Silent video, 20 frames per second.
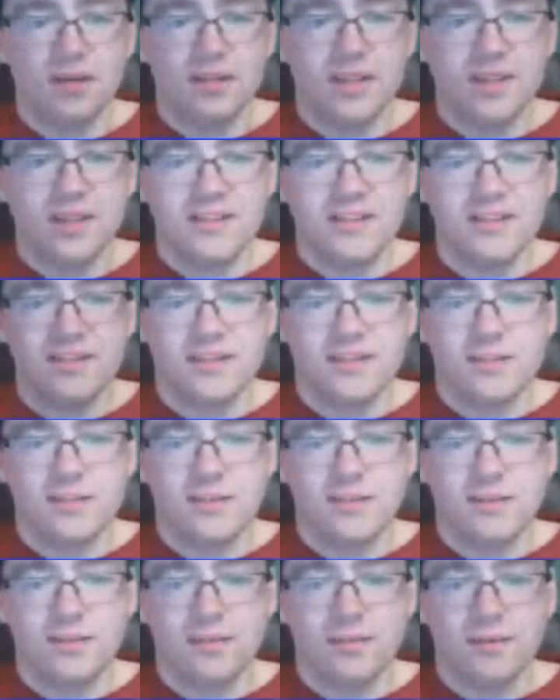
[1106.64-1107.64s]
Yes!
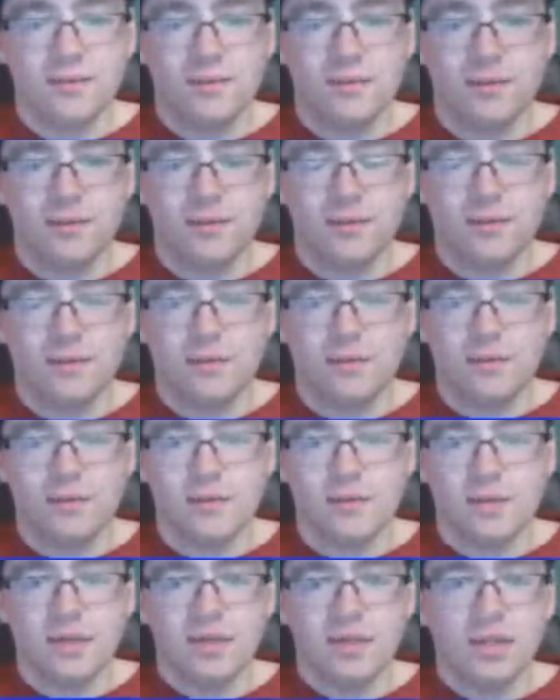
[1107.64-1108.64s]

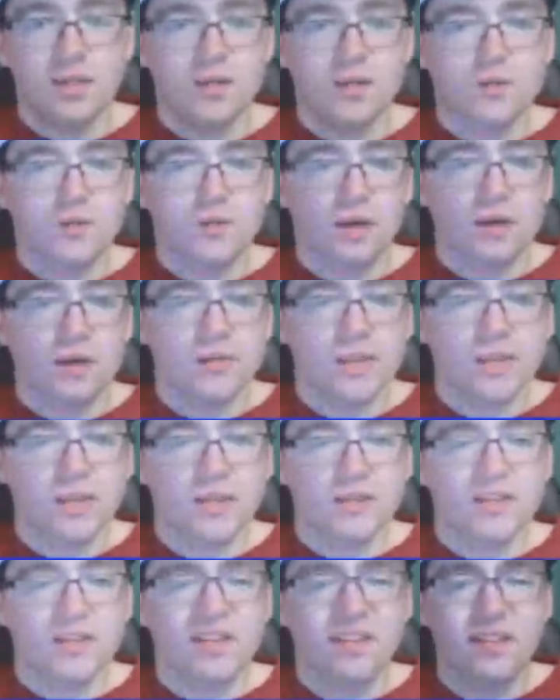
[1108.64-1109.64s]
Okay, thank you. I'll take
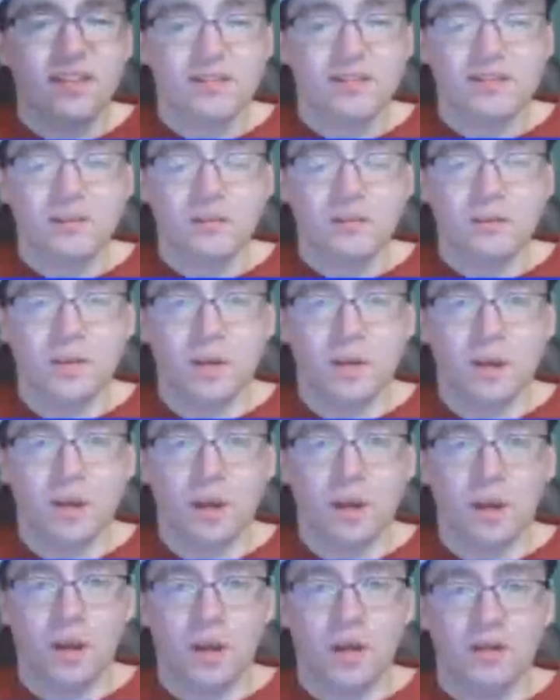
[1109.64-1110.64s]
it.
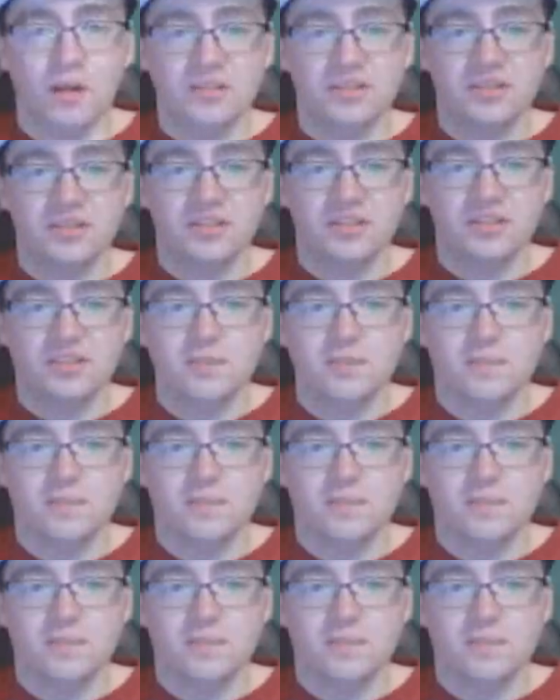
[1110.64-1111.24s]
Yes!